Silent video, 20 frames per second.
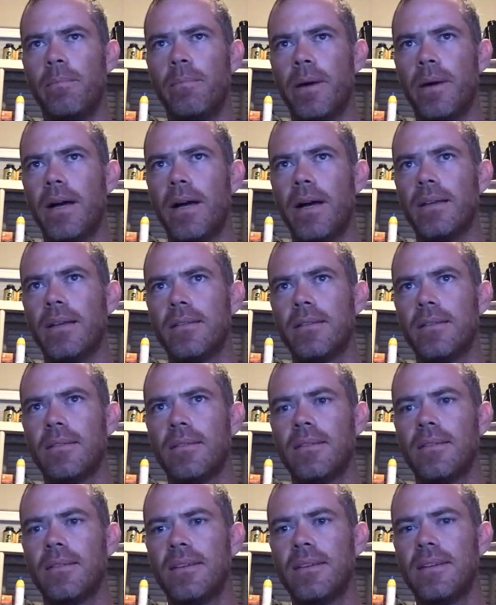But
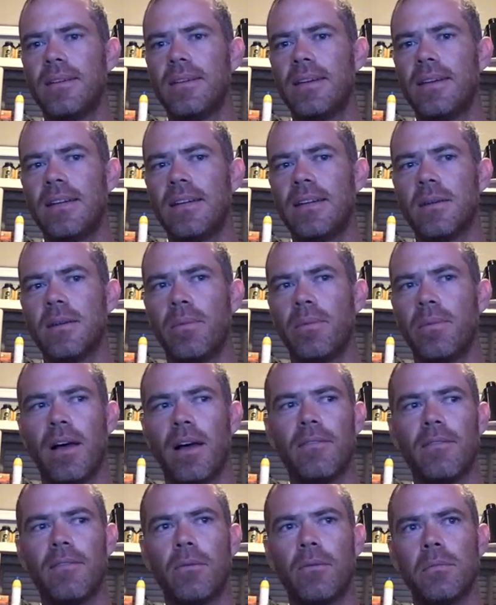it's a
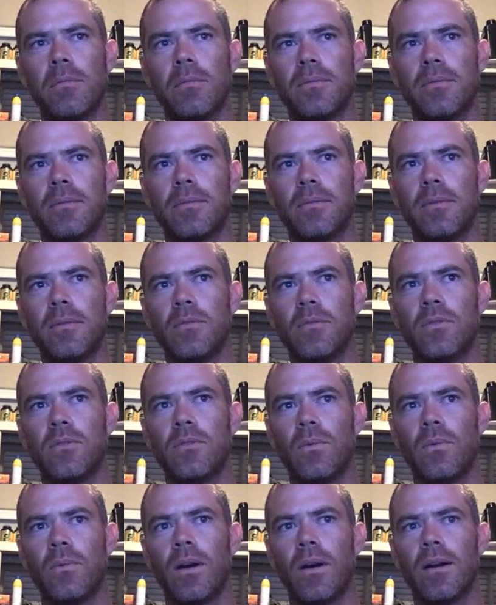platform
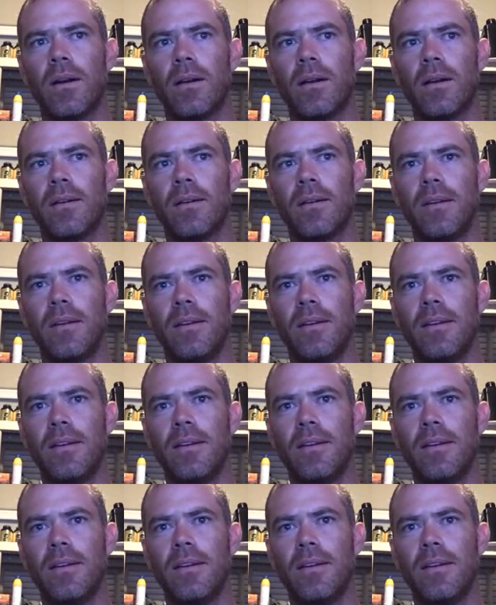to where